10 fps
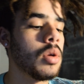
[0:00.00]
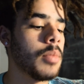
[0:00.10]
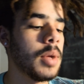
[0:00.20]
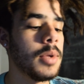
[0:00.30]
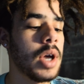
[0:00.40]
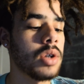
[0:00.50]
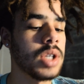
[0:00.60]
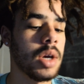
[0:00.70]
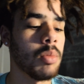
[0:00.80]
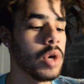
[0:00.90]
maybe I'll
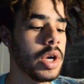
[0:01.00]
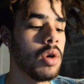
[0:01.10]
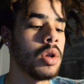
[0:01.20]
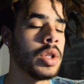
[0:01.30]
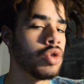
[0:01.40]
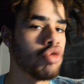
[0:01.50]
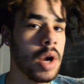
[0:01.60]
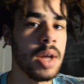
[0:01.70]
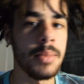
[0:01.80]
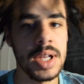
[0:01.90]
take a break on the
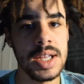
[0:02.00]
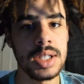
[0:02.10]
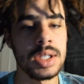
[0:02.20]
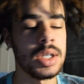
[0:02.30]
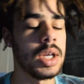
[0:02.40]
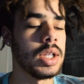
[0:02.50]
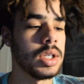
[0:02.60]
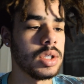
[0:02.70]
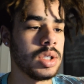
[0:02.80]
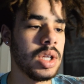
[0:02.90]
dread updates and
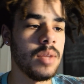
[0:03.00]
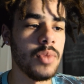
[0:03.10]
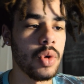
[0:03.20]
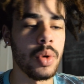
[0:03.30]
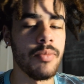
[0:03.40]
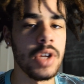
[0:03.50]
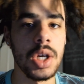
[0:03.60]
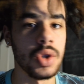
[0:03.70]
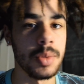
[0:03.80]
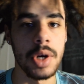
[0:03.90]
then just keep doing
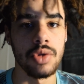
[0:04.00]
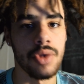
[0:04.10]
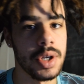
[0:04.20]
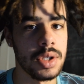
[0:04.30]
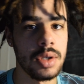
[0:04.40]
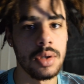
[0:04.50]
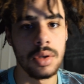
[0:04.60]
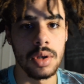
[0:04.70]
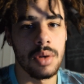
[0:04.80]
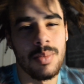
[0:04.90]
videos about dreads.
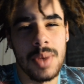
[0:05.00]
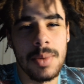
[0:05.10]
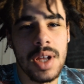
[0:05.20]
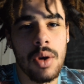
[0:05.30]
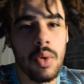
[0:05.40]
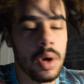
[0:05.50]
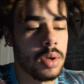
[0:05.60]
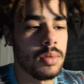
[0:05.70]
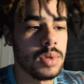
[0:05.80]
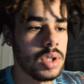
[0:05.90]
You know, maybe that will work.
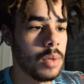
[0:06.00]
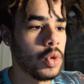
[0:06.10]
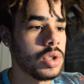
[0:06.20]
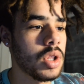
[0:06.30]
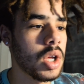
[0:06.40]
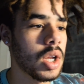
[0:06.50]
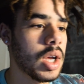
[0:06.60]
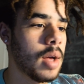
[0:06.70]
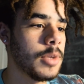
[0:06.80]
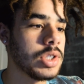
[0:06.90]
Tell me what you think in the
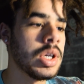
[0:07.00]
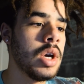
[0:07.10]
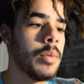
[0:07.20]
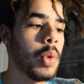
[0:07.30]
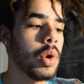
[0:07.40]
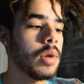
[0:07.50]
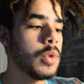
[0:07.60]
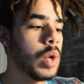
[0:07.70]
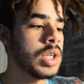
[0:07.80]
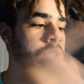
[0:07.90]
comments. But we're gonna
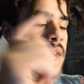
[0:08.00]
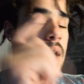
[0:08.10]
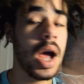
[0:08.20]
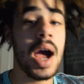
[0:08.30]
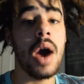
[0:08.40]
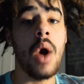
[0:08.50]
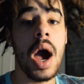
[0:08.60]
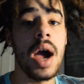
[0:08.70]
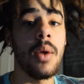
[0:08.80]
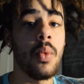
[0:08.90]
be watching
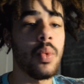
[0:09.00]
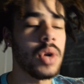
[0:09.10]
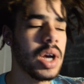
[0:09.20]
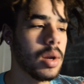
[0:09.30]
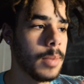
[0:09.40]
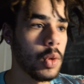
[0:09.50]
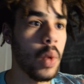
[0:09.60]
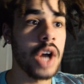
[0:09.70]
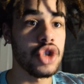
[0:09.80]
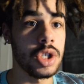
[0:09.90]
we're not gonna be
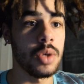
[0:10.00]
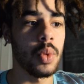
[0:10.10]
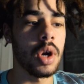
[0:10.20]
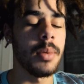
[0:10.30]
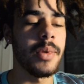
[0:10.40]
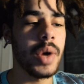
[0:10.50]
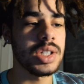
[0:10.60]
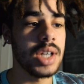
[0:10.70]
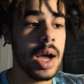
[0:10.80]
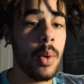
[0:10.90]
washing. We're gonna be
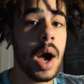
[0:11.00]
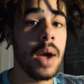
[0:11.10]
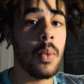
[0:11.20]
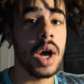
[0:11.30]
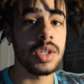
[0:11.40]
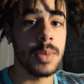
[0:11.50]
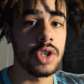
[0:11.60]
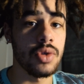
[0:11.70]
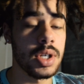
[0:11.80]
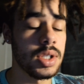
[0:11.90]
watching how I wash my
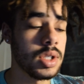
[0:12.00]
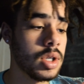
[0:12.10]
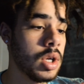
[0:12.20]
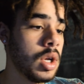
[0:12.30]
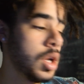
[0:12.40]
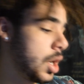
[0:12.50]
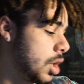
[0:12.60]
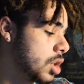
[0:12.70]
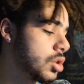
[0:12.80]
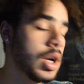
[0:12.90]
dreads,
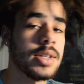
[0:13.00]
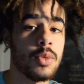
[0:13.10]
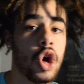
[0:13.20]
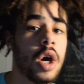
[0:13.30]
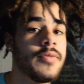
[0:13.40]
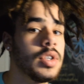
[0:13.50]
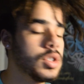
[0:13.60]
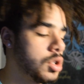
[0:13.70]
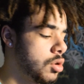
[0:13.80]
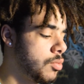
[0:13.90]
and I also got some coffee,
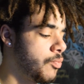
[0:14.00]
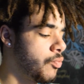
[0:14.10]
so.